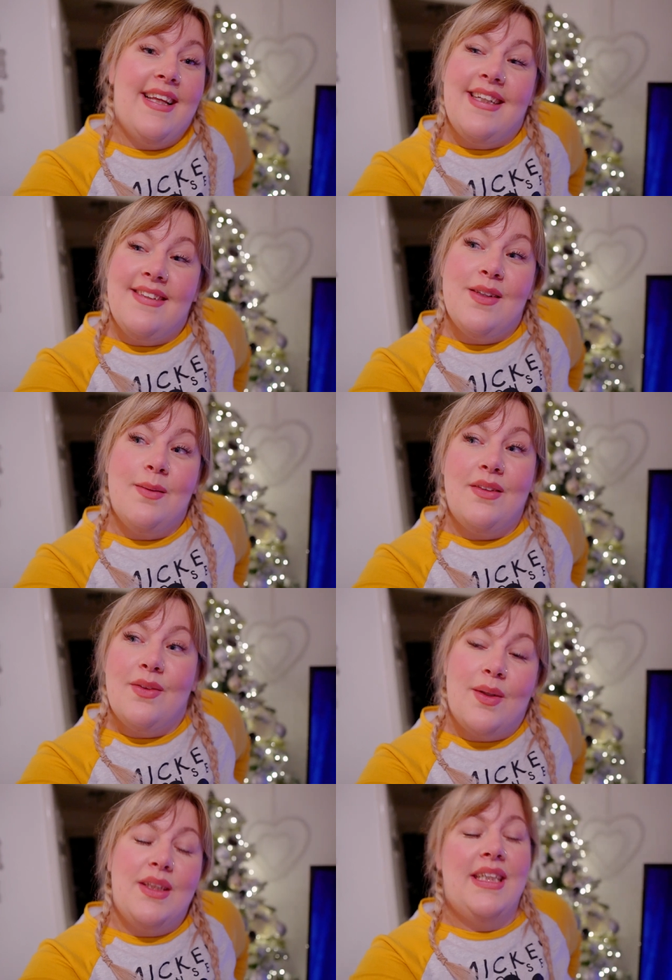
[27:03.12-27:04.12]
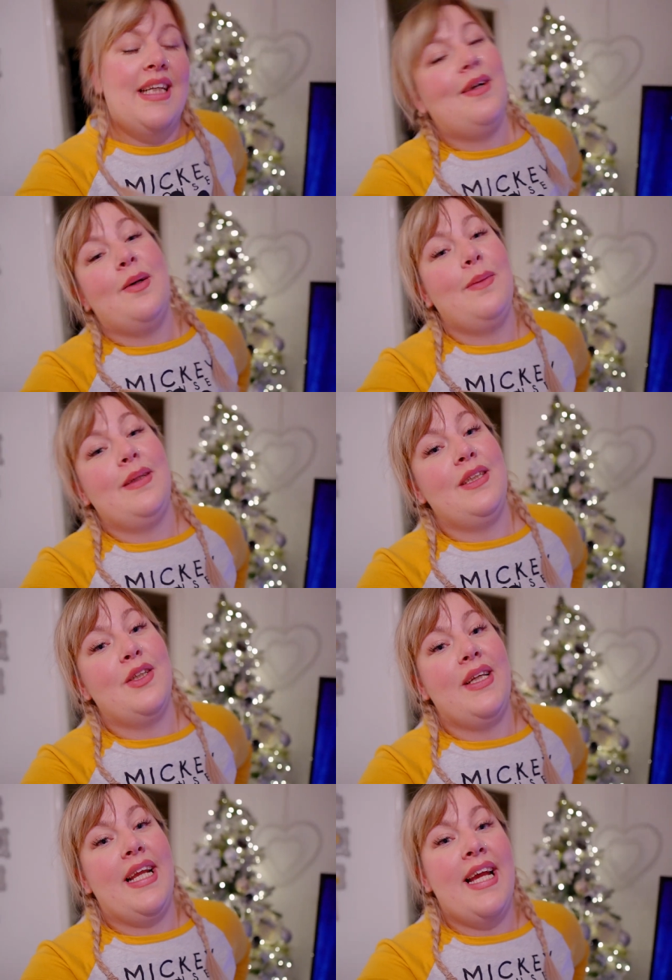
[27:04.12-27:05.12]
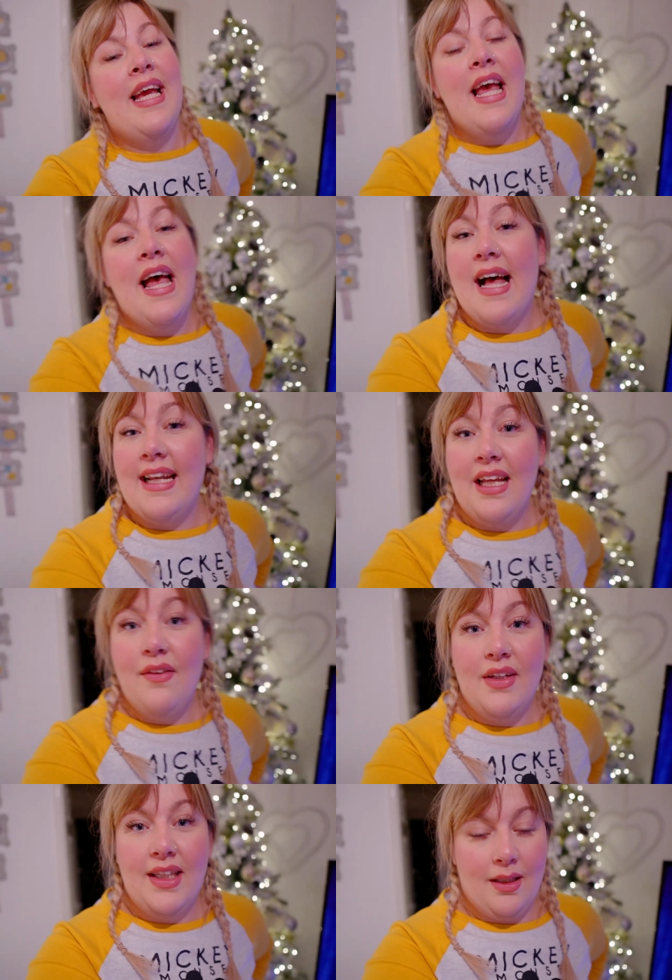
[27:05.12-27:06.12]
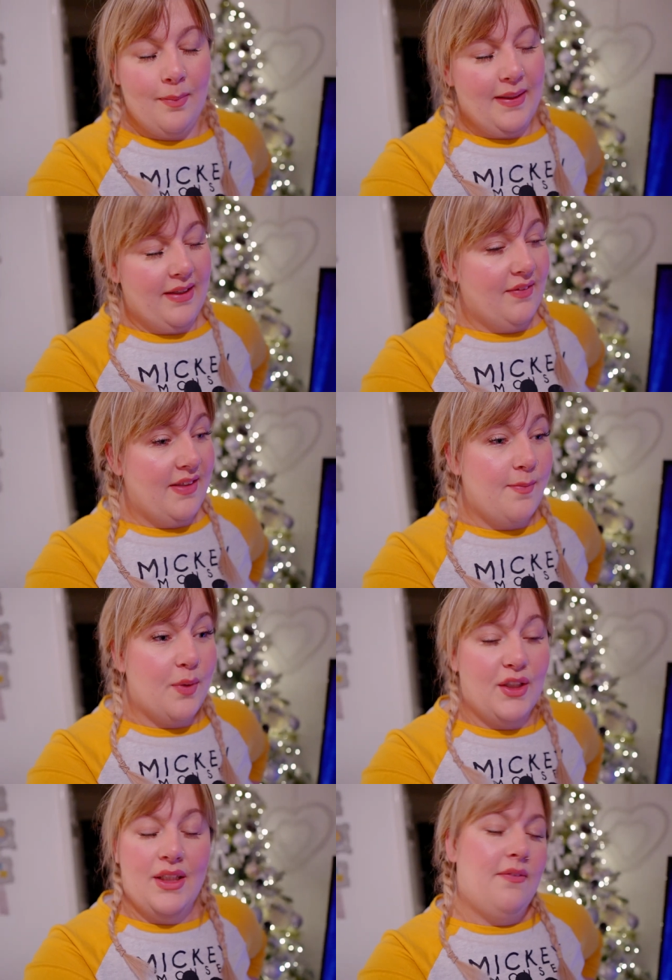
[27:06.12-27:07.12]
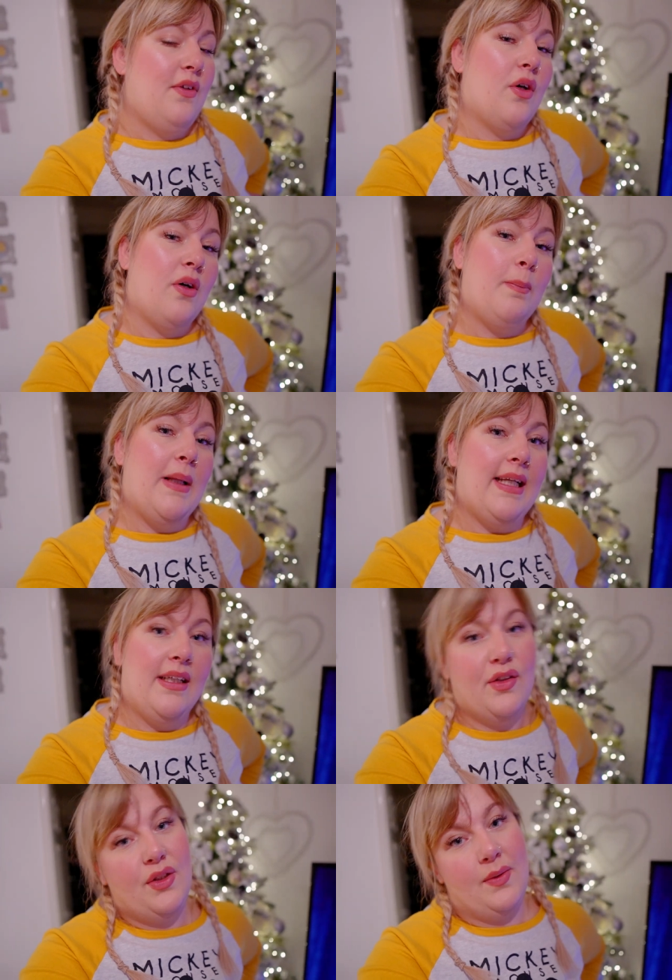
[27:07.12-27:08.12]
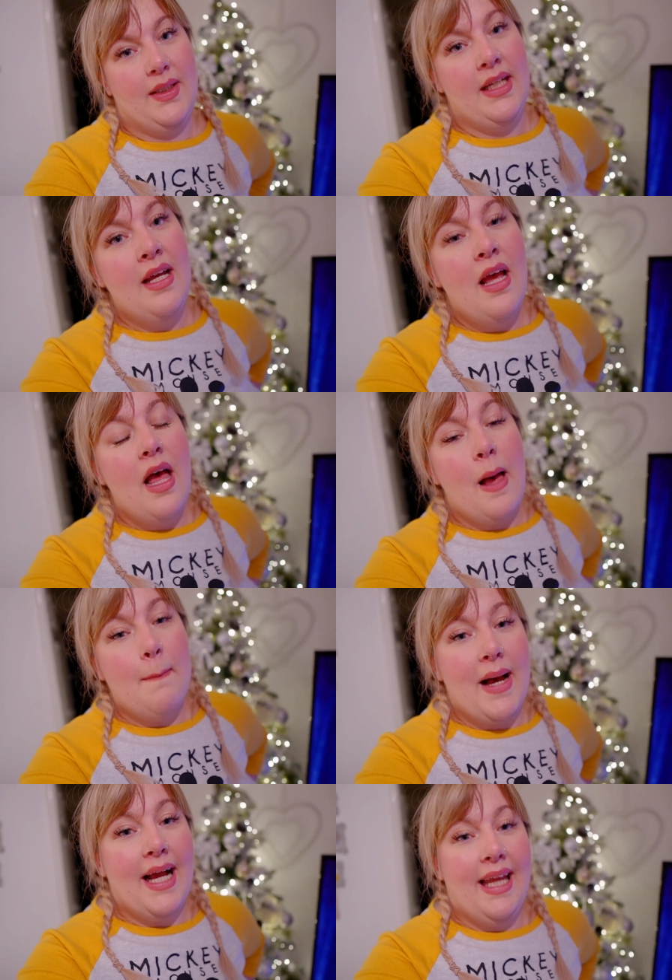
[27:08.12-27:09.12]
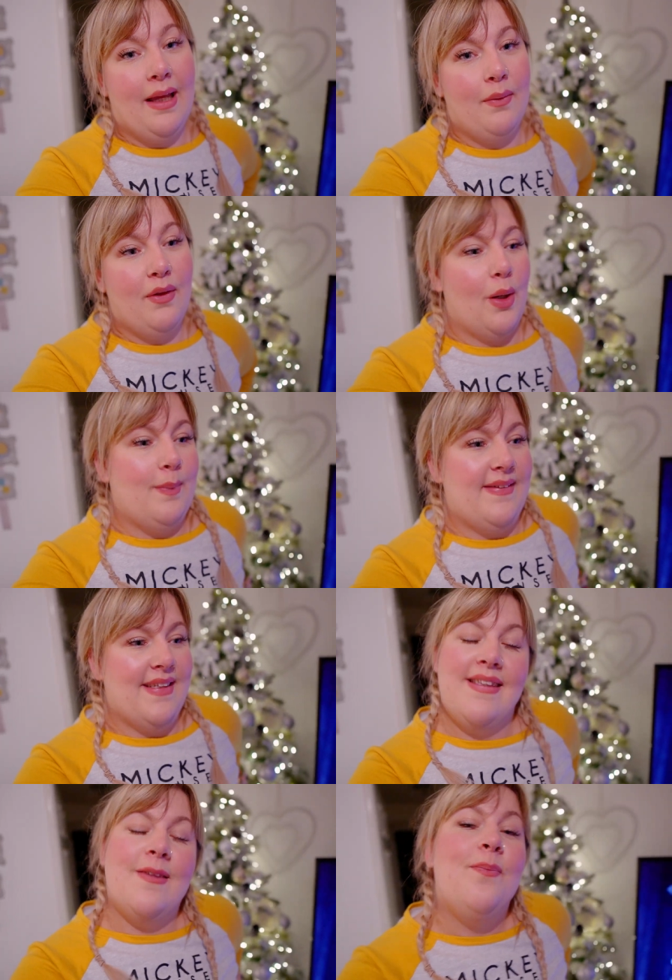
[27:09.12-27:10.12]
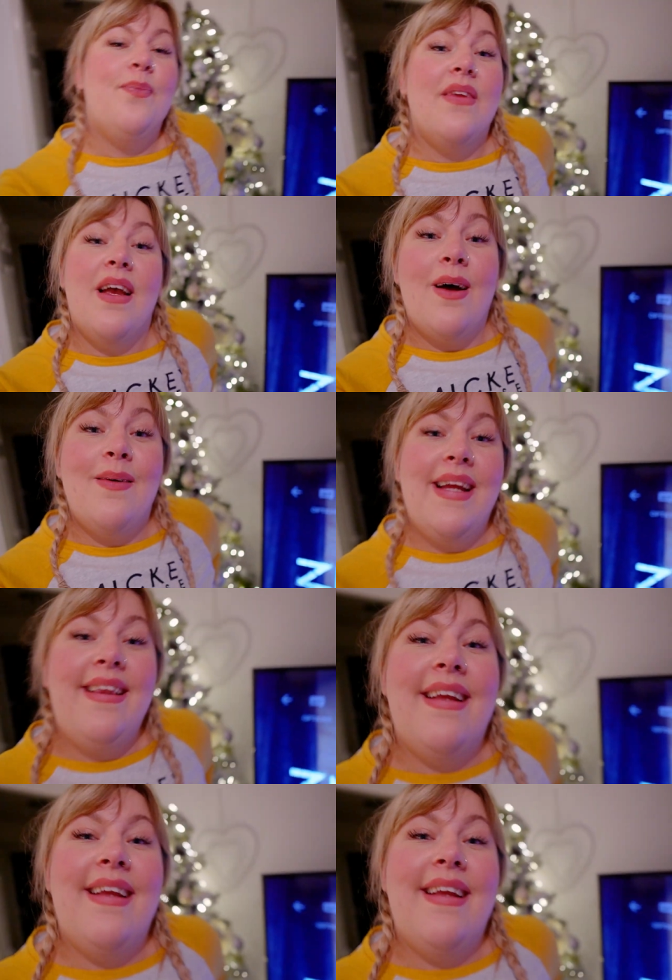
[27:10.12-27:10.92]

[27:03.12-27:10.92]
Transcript: thank you so much for watching I hope you enjoyed it and it gave you a little bit of inspiration if you're planning on doing a market with your business alright